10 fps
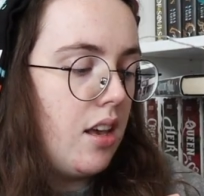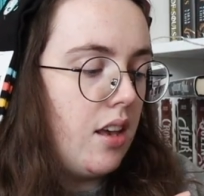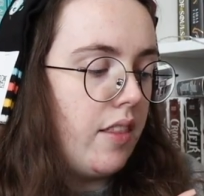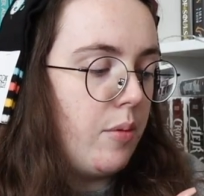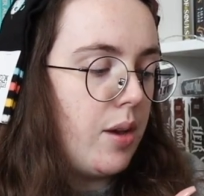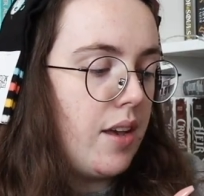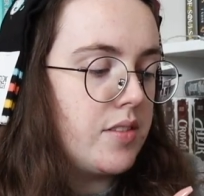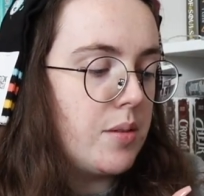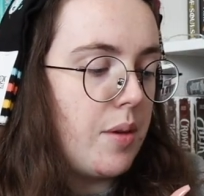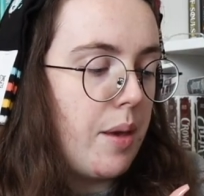And then we have
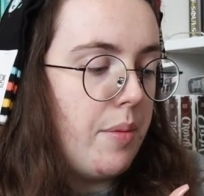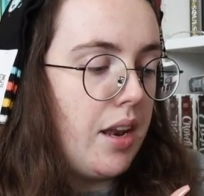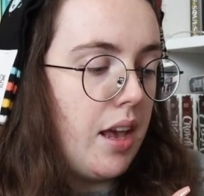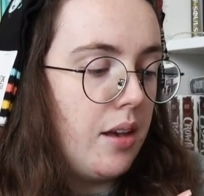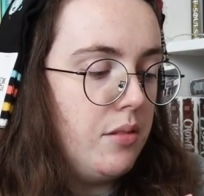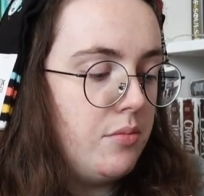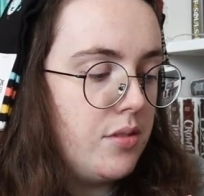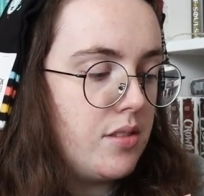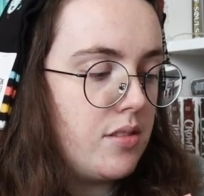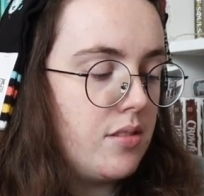some
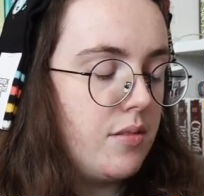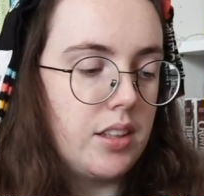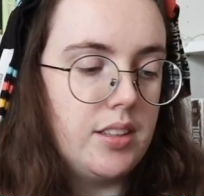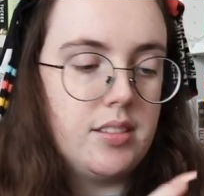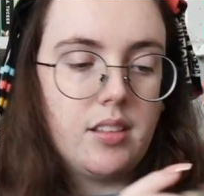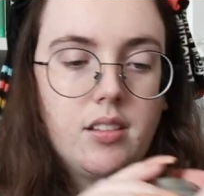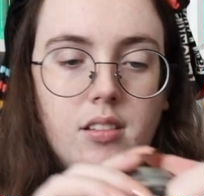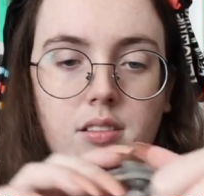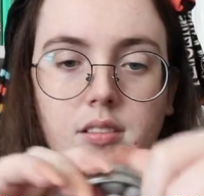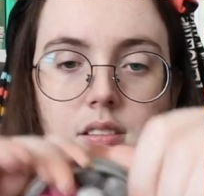M&Ms. Listen.